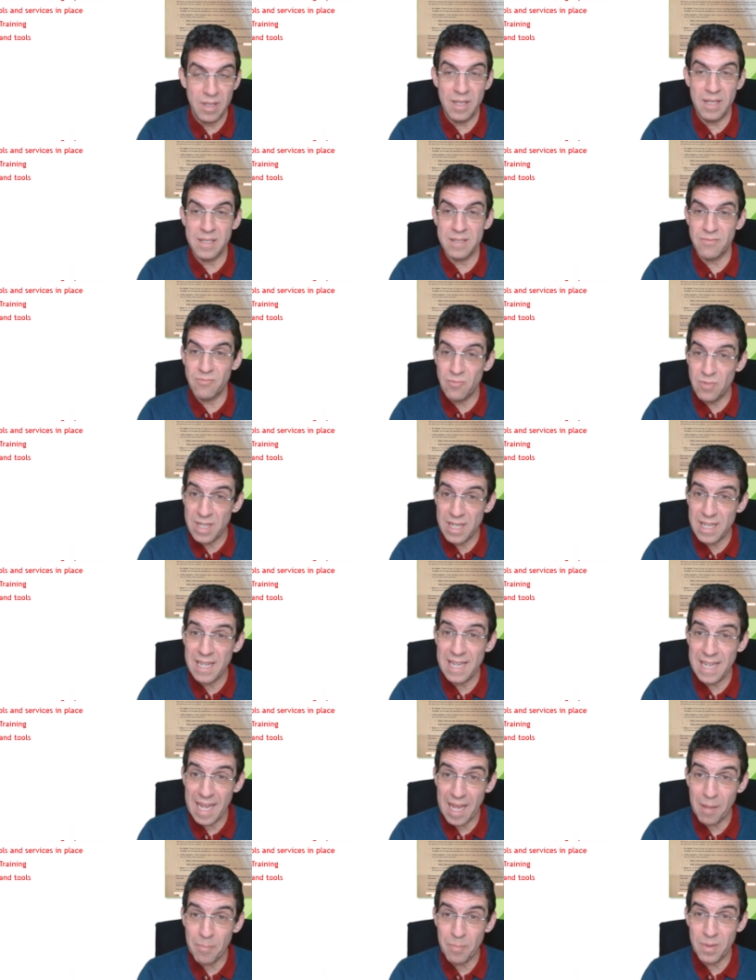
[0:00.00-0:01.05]
it's
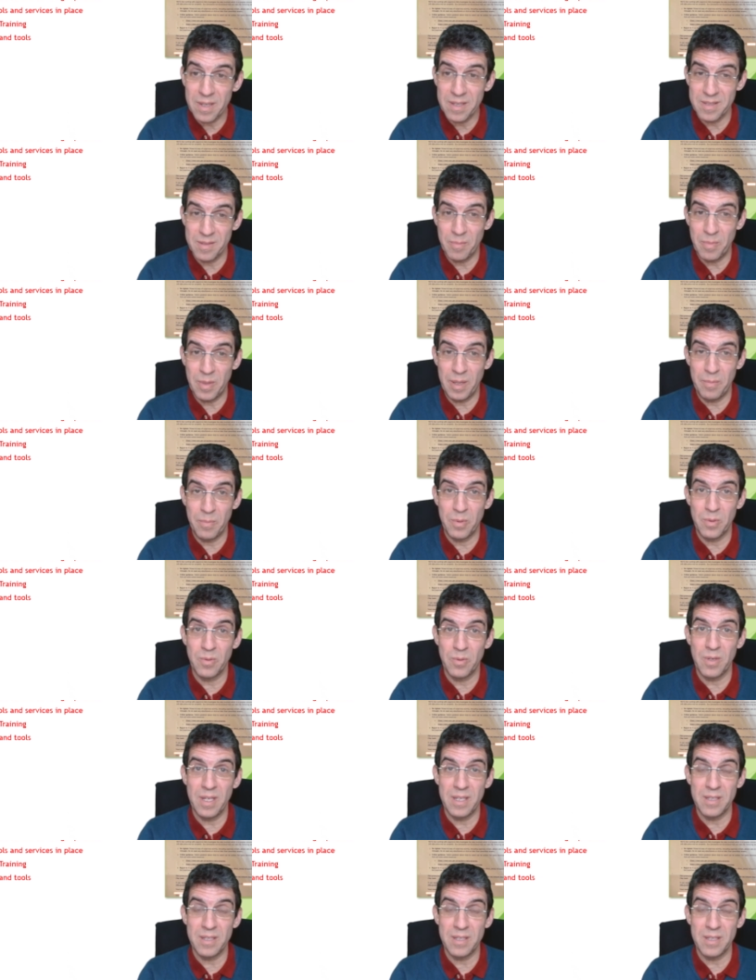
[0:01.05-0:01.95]
really happening to people.